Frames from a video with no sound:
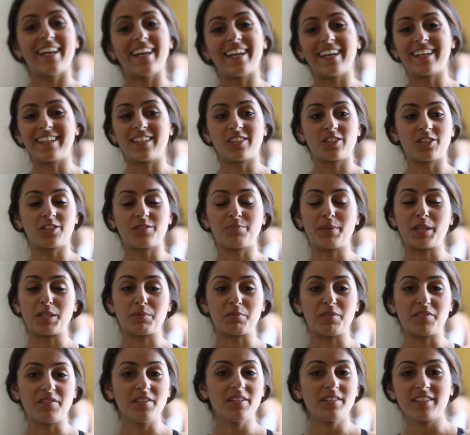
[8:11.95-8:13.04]
And it just
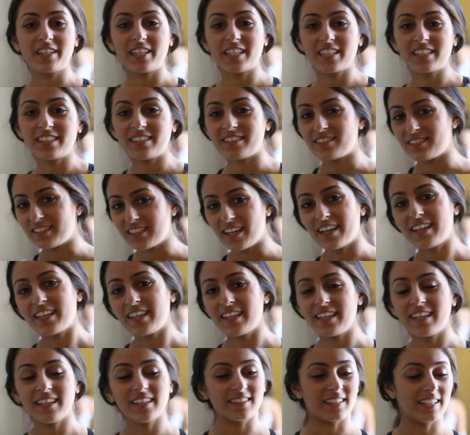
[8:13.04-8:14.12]
makes me feel kind of
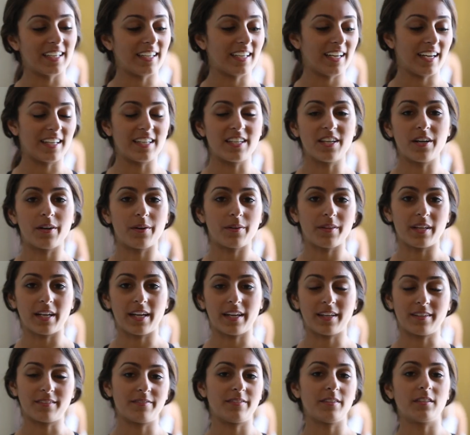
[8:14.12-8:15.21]
yucky. And like, I know that
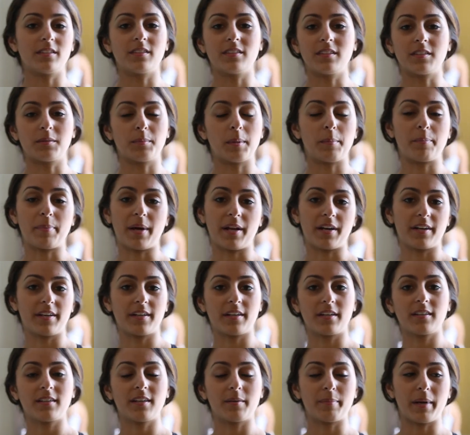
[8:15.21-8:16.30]
I could feel a little bit
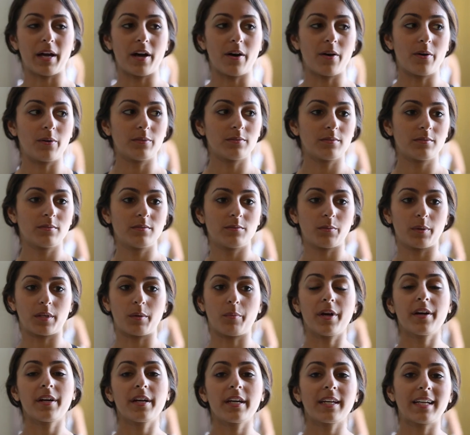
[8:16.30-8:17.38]
better about what
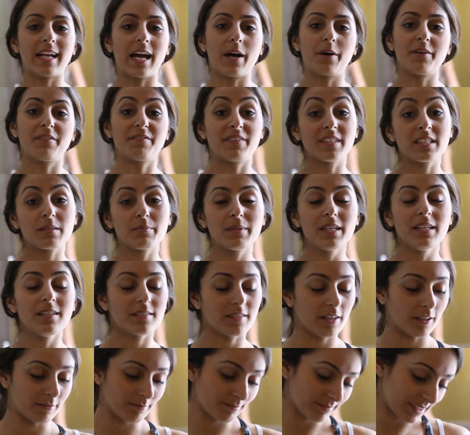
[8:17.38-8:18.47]
I'm wearing and how it fits me.
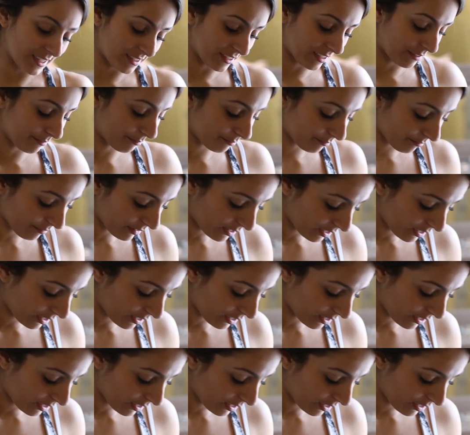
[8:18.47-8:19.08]
So that's it.